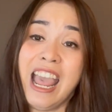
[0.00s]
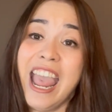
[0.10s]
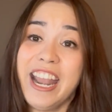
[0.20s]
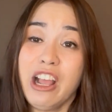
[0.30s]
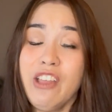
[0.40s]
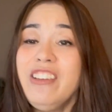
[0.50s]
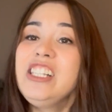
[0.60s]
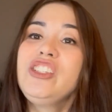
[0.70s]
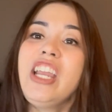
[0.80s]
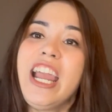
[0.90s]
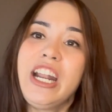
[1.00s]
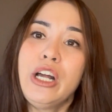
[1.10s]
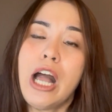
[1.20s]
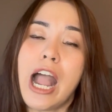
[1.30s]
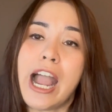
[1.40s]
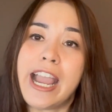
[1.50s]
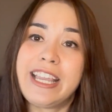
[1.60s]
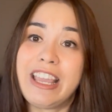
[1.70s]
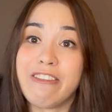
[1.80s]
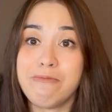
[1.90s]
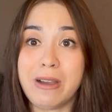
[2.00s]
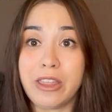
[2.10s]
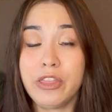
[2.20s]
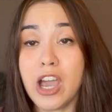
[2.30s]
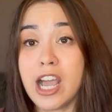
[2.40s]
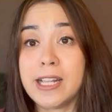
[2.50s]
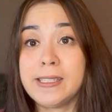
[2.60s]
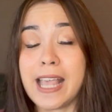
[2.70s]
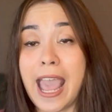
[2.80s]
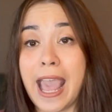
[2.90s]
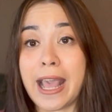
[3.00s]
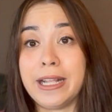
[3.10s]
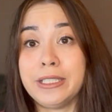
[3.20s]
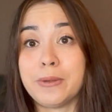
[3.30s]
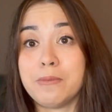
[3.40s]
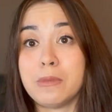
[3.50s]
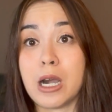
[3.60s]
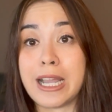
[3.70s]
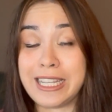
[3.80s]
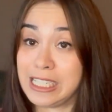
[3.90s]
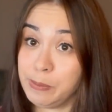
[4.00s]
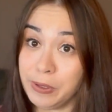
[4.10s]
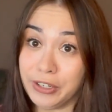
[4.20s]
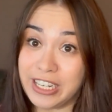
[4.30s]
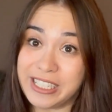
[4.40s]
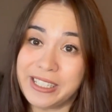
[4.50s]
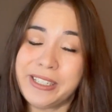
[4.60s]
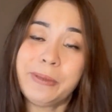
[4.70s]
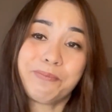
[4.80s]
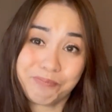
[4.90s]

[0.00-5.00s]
And on this channel, I give my thoughts and my experiences